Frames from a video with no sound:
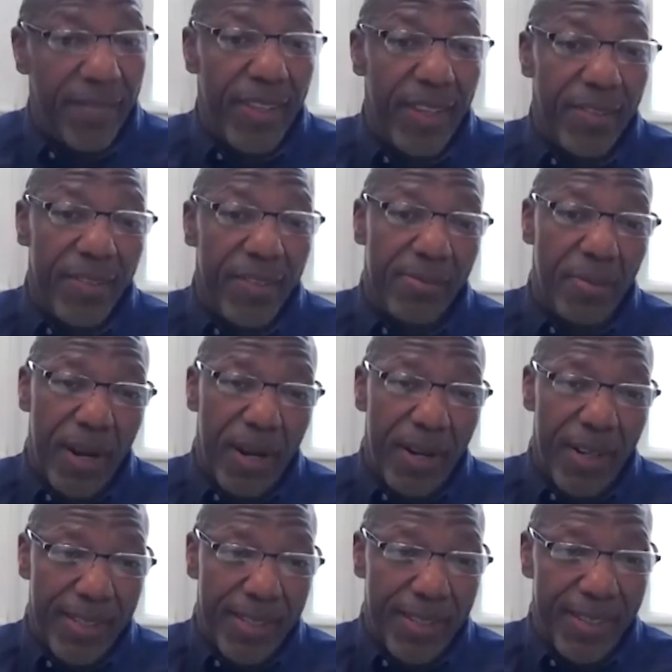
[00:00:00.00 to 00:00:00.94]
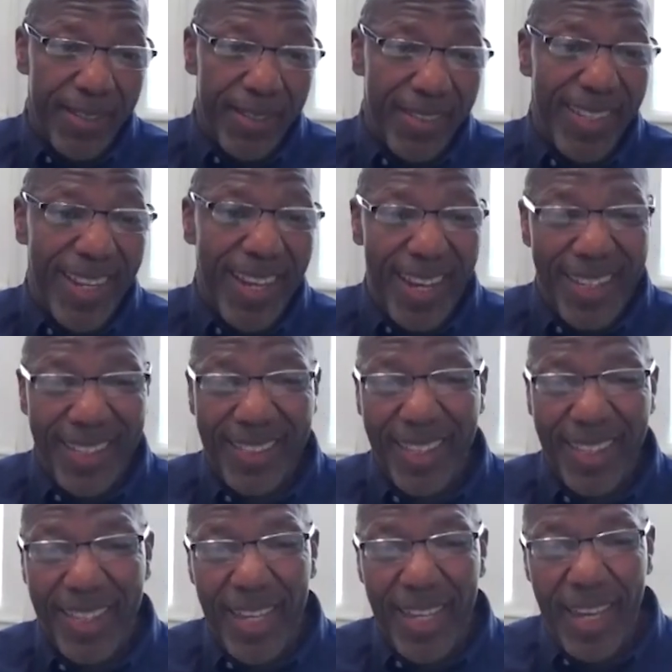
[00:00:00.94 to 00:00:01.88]
of those parcels,
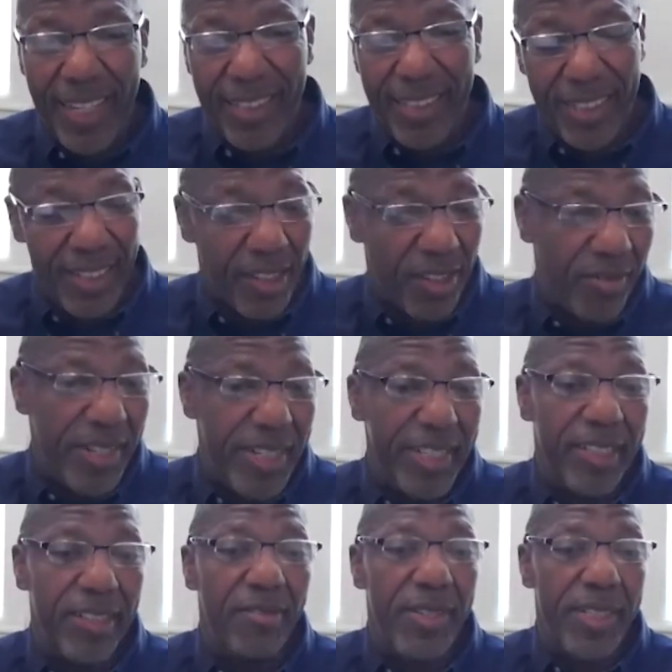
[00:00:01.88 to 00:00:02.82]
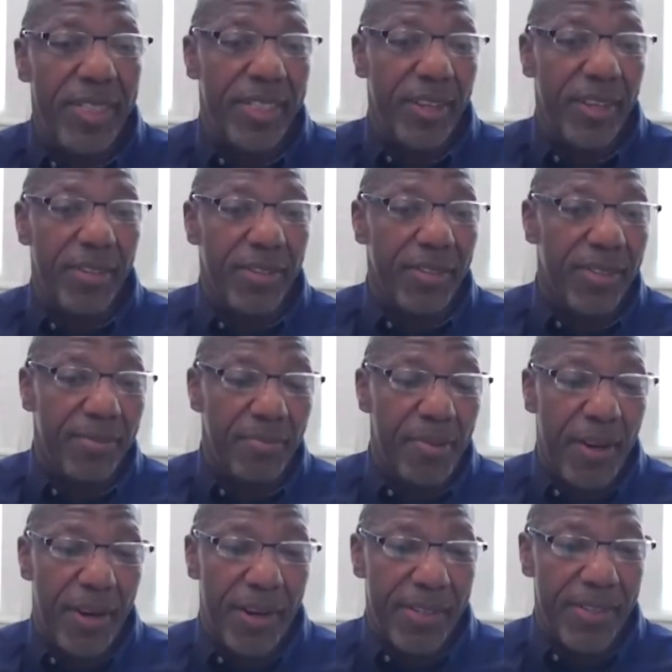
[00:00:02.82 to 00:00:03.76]
and, and the degree to which those
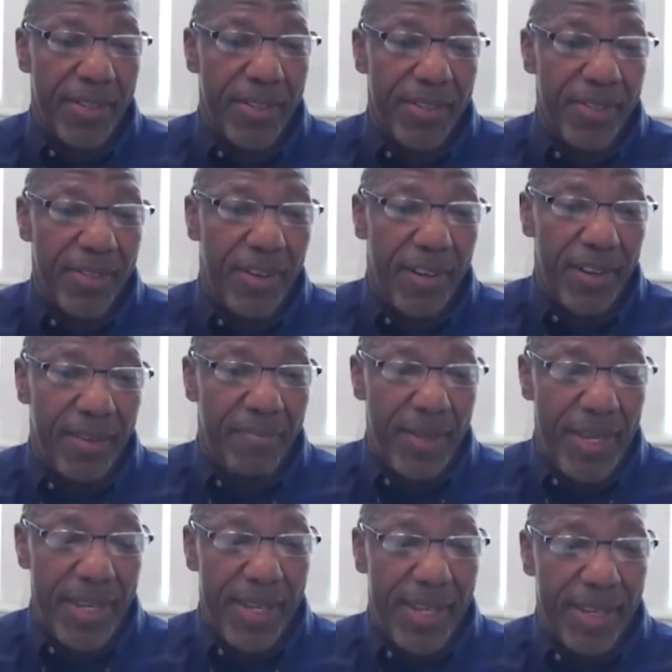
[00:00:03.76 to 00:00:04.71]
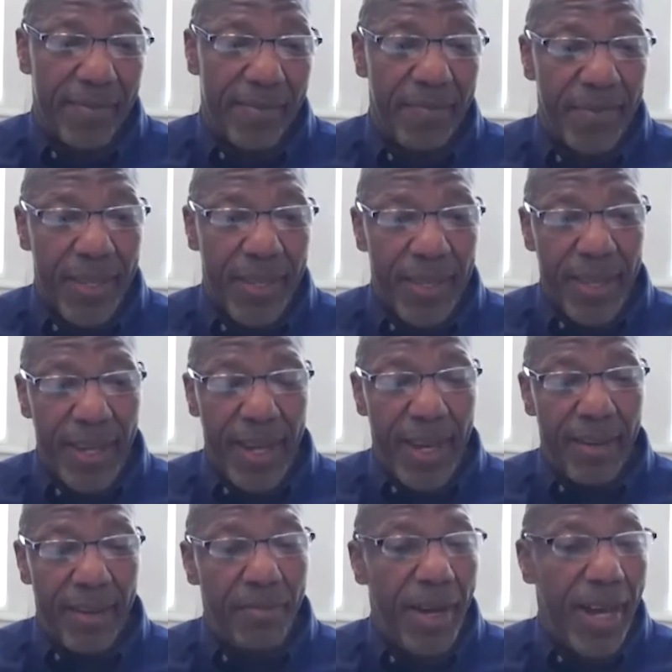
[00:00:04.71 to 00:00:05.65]
parcels are being
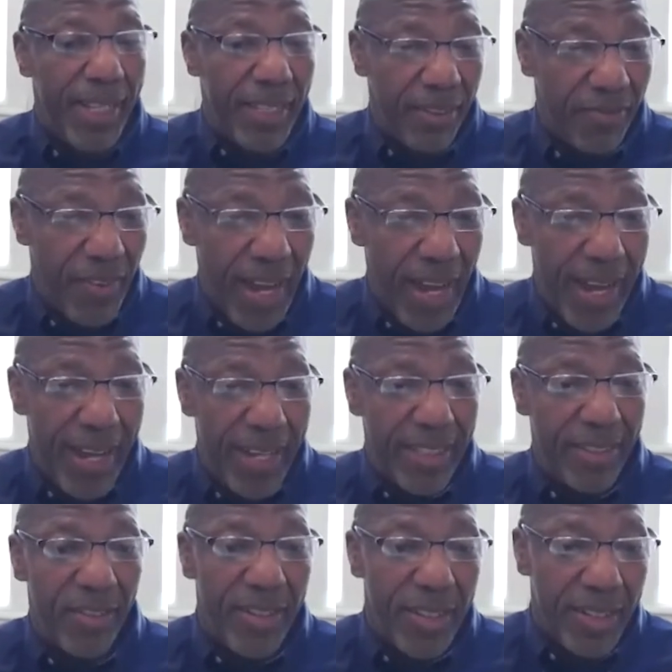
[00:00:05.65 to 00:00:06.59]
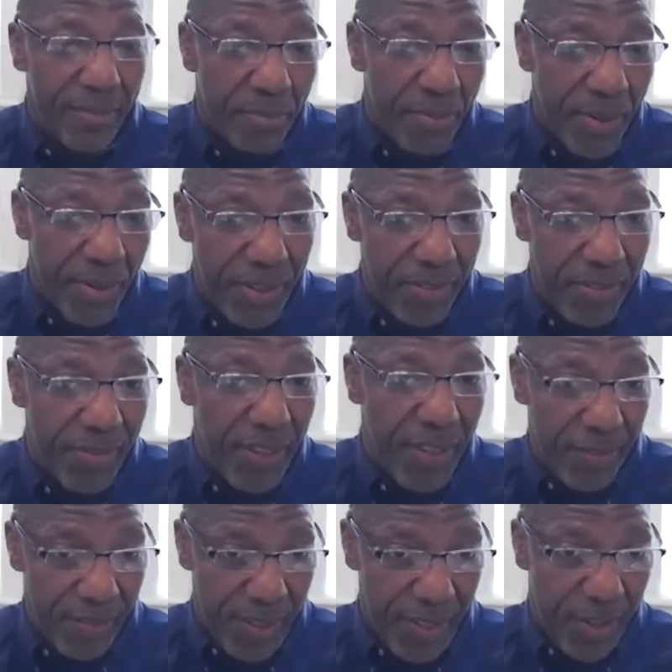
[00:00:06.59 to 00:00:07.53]
uh, modified or improved
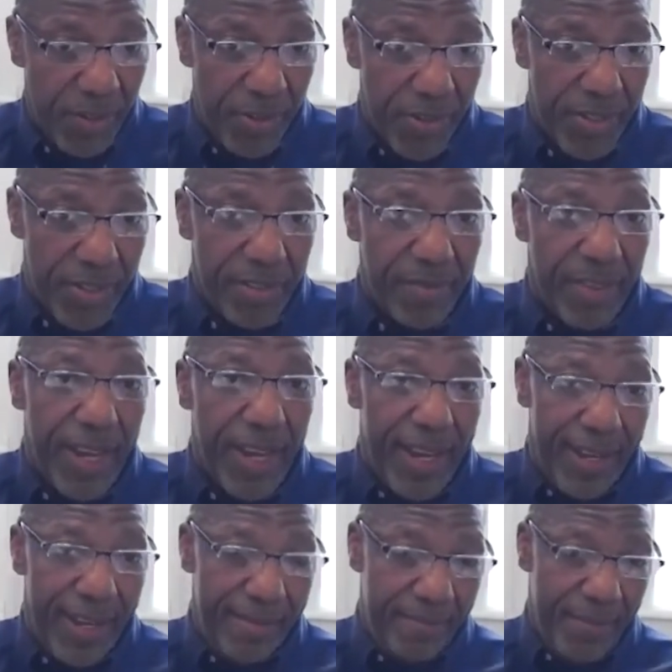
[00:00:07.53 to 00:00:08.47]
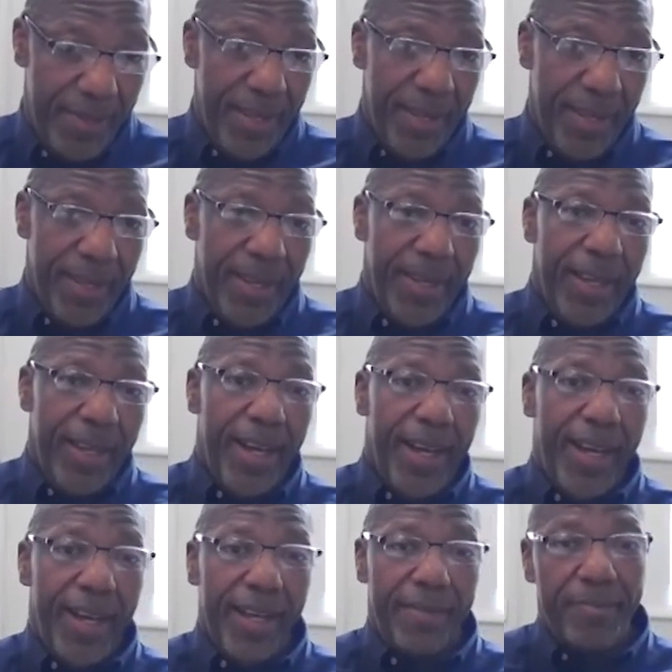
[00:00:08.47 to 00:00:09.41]
over the course of time.
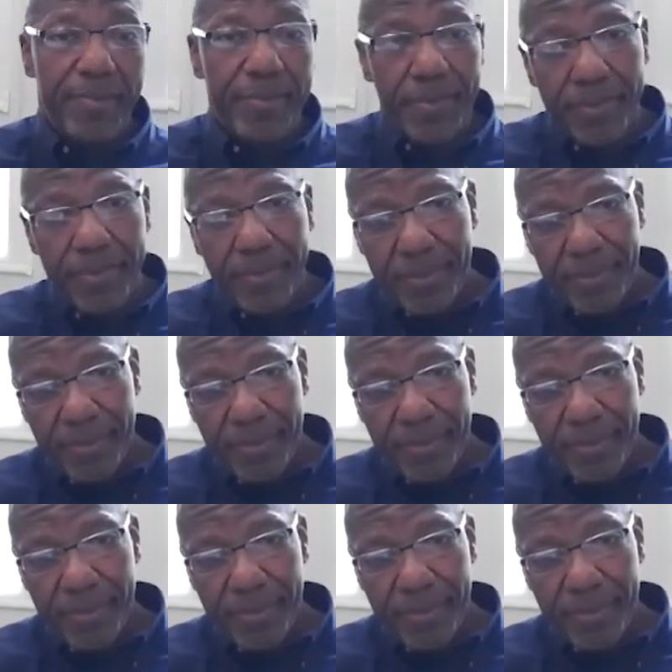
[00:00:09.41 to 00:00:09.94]
Um,